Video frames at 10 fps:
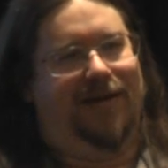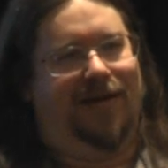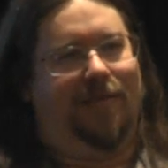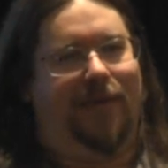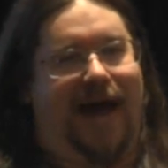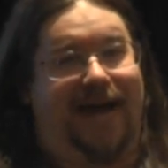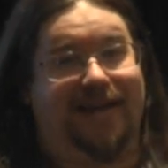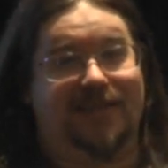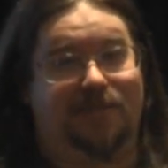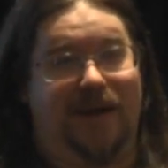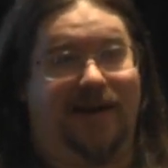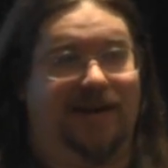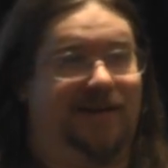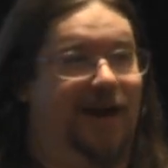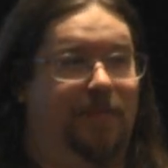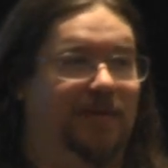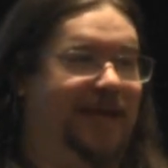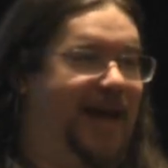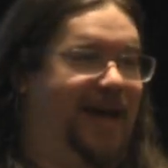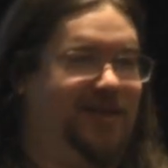But I can spend a couple
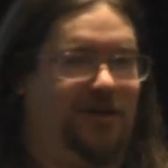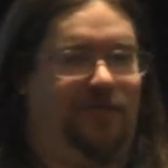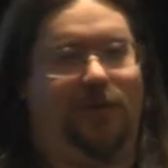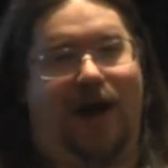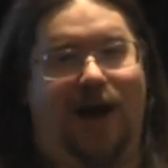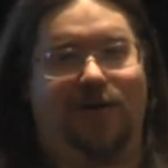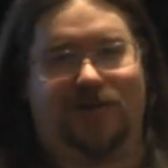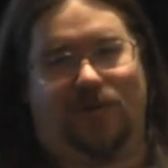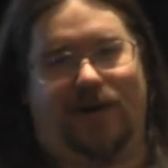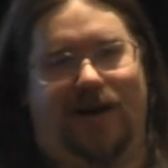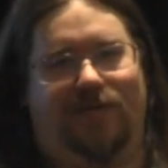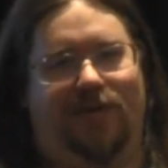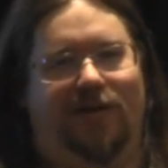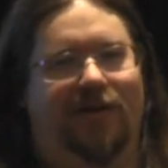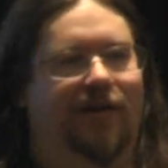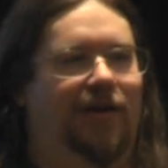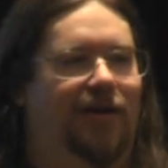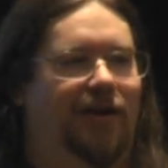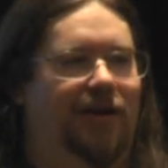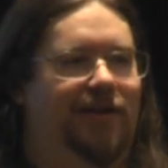days or a few hours or whatever
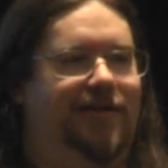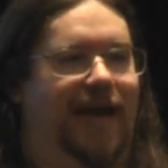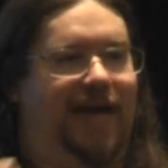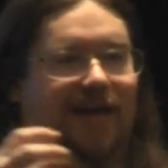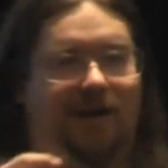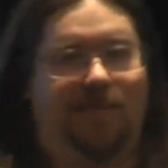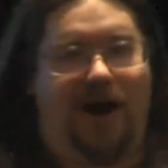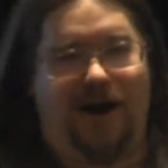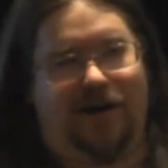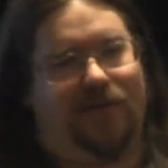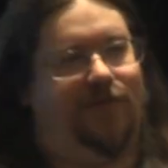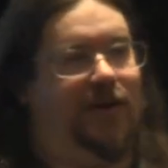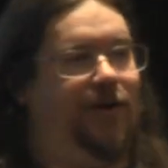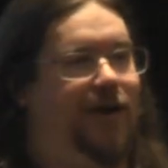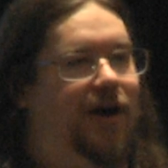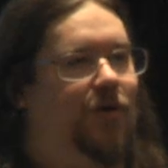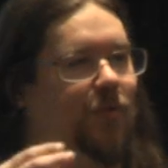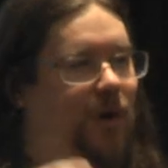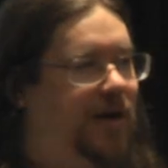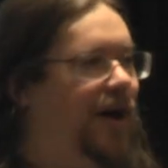taking it apart, figuring out
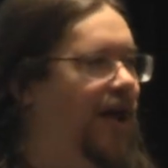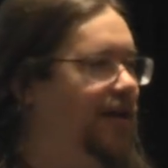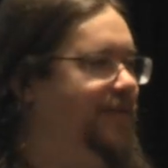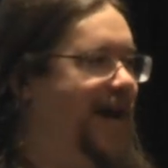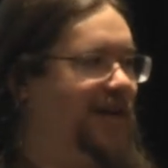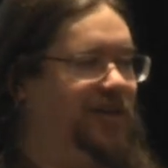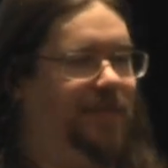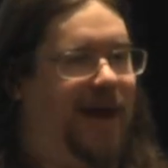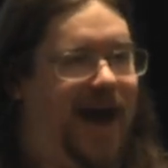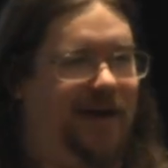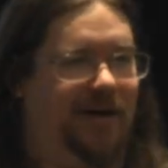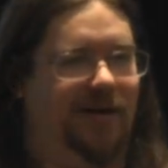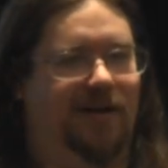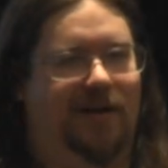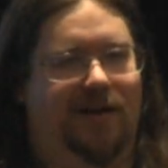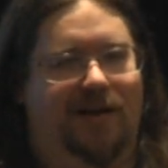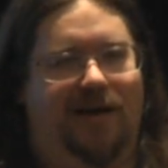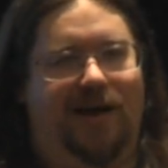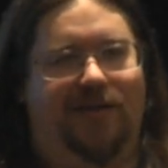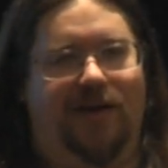what columns actually matter,
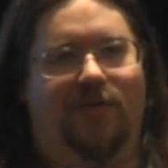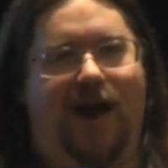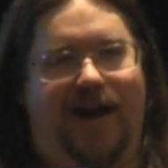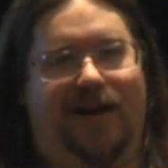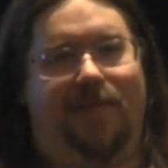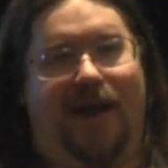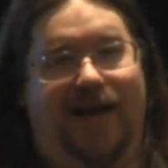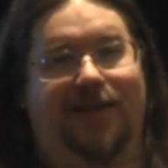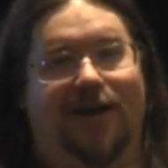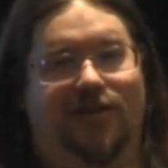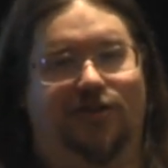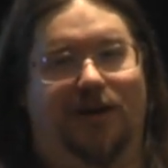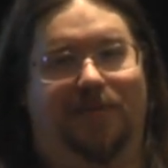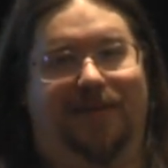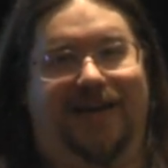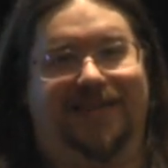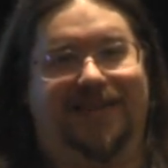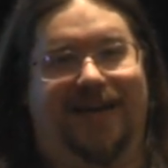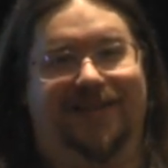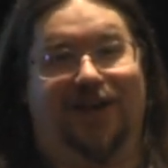and then writing a Python script that
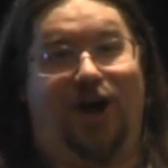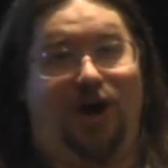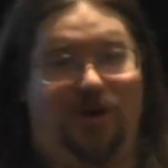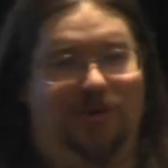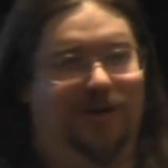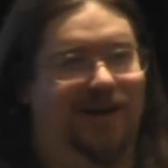says, oh,